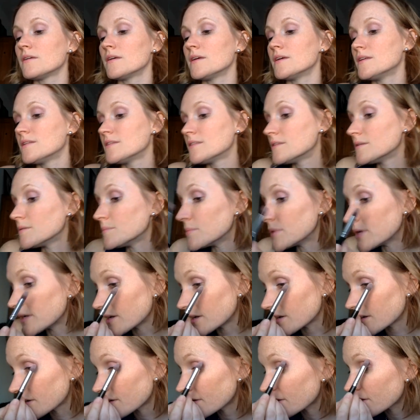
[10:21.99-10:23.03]
in the
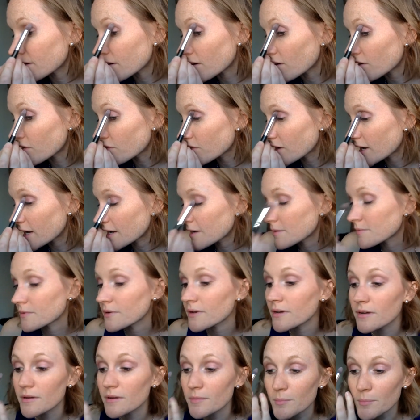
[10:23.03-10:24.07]
mirror off
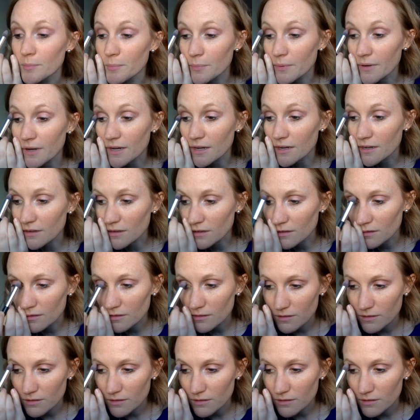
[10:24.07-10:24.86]
camera, but